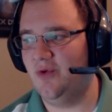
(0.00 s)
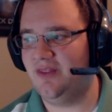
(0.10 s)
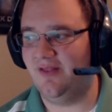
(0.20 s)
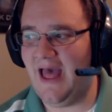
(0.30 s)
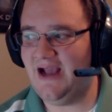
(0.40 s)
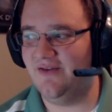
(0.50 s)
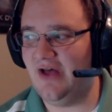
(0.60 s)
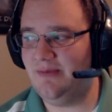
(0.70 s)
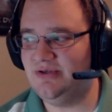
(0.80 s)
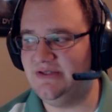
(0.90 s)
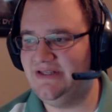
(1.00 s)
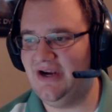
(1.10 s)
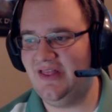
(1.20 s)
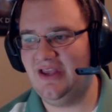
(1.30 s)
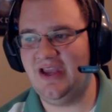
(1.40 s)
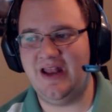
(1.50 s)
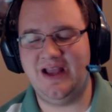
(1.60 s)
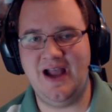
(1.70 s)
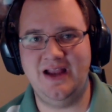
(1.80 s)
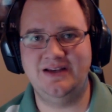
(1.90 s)
with the lack of options there, I think you got
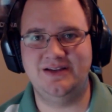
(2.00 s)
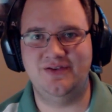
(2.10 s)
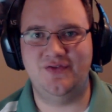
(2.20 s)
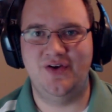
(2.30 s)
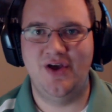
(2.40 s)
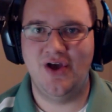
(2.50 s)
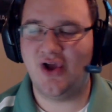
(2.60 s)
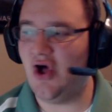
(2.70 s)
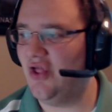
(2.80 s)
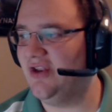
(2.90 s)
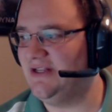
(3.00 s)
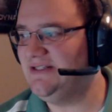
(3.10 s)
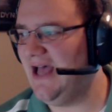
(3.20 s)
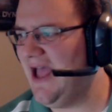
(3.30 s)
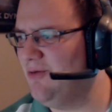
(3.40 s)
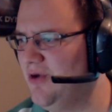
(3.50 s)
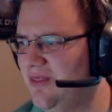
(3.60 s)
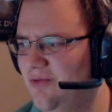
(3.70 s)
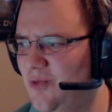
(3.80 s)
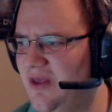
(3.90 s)
to kind of call it a tie.
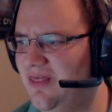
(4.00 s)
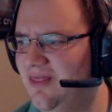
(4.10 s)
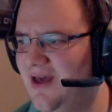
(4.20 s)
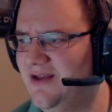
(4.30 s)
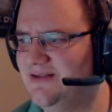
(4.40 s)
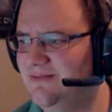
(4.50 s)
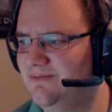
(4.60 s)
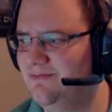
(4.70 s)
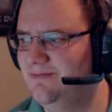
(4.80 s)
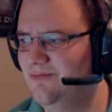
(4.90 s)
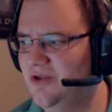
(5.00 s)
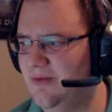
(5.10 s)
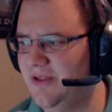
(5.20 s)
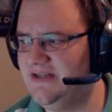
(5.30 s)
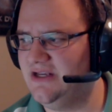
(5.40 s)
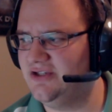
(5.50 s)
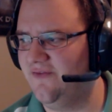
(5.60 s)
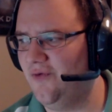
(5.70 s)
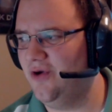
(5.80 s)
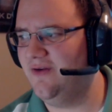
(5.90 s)
With the
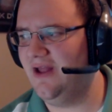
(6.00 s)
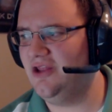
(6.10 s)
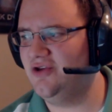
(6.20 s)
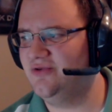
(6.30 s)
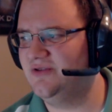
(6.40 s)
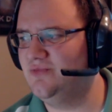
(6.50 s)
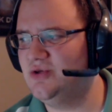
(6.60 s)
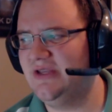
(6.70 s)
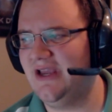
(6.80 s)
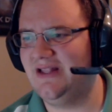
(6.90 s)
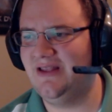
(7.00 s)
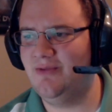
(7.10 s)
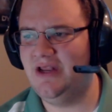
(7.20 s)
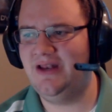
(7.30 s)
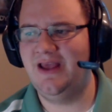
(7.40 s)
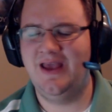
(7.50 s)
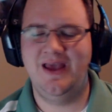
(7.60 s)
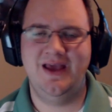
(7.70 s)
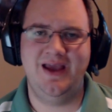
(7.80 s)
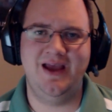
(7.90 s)
PlayStation 4, you got to use Music Unlimited
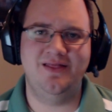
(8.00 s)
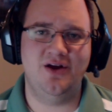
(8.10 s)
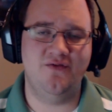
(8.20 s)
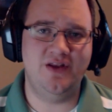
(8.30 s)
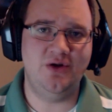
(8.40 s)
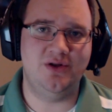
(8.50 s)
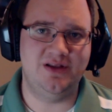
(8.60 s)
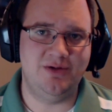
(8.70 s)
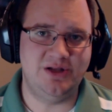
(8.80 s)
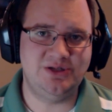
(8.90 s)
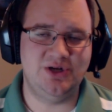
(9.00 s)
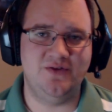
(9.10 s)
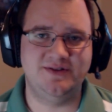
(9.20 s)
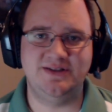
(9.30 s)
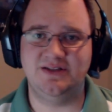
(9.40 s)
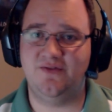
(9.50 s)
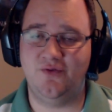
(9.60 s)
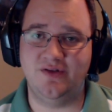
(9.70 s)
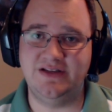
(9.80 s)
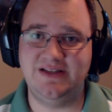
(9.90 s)
and their Video Unlimited services
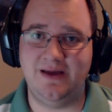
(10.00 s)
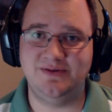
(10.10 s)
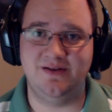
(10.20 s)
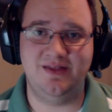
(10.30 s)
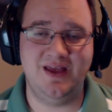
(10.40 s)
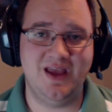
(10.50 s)
for these types of